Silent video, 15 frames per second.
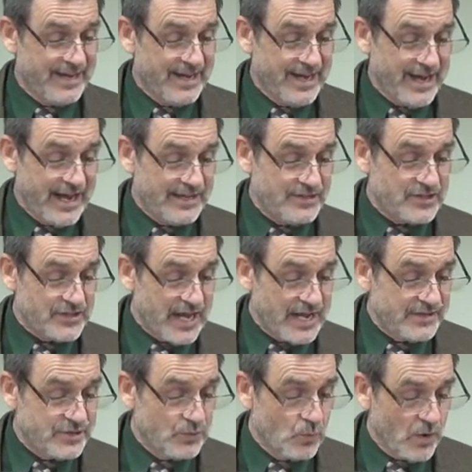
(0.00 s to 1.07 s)
and
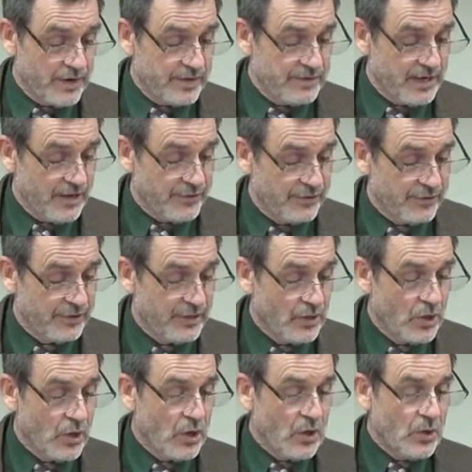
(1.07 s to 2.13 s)
said to one another,
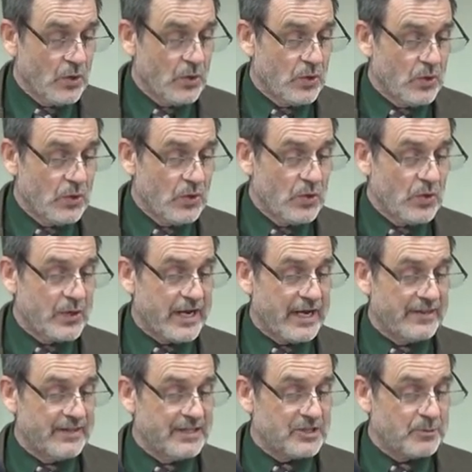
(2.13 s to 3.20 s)
Who
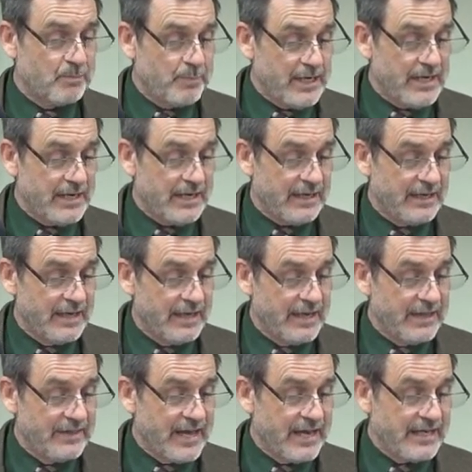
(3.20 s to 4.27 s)
can this be?
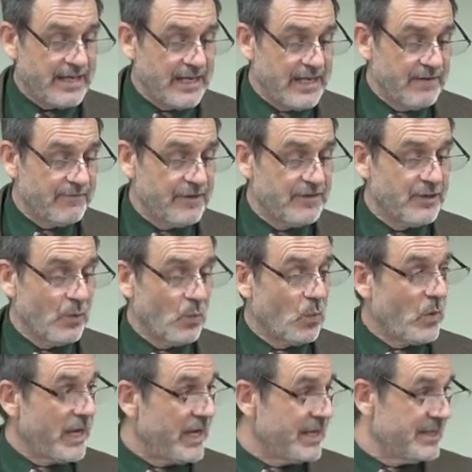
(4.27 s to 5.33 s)
that even the
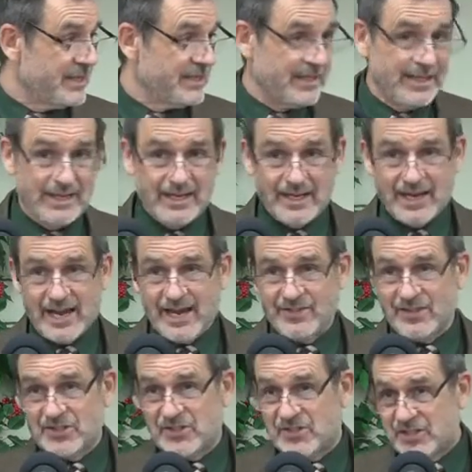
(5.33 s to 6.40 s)
wind and
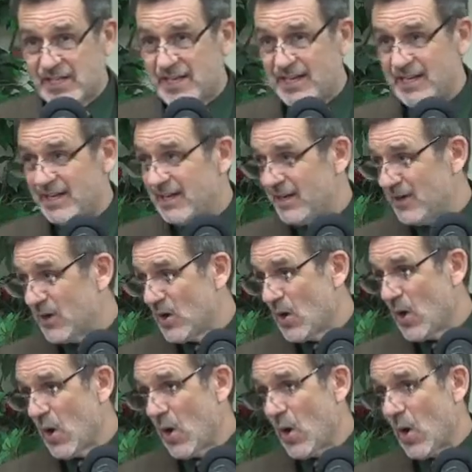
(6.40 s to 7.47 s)
the sea
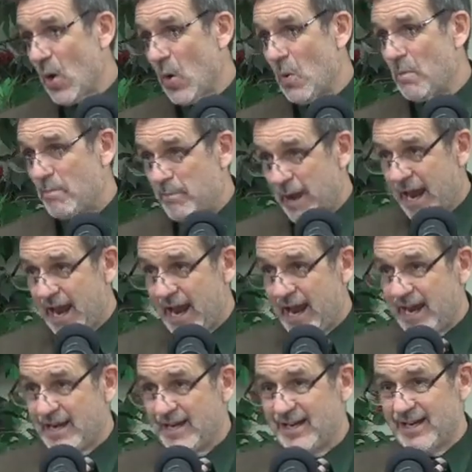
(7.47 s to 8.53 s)

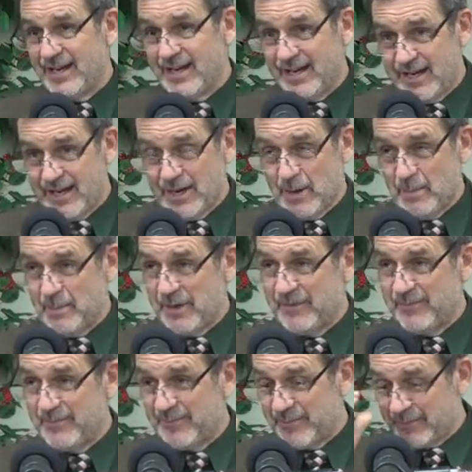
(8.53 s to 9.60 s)
obey him.
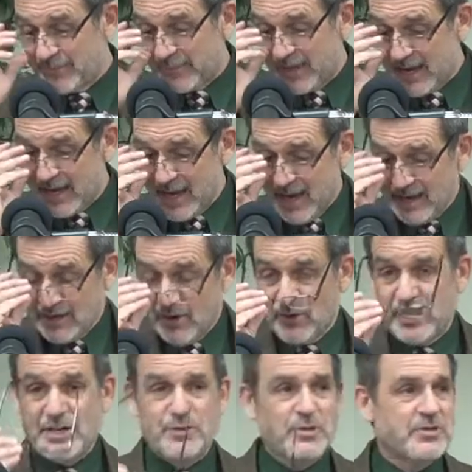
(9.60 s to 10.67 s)
You know,
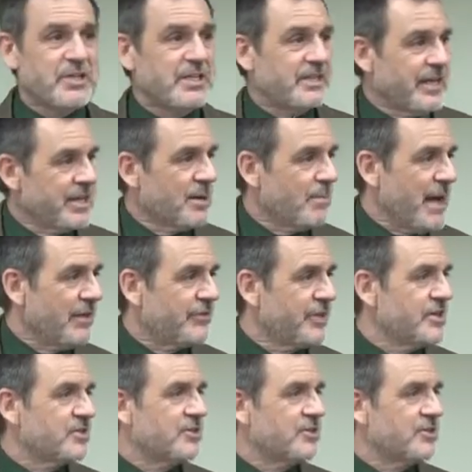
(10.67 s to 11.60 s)
the interesting thing about this,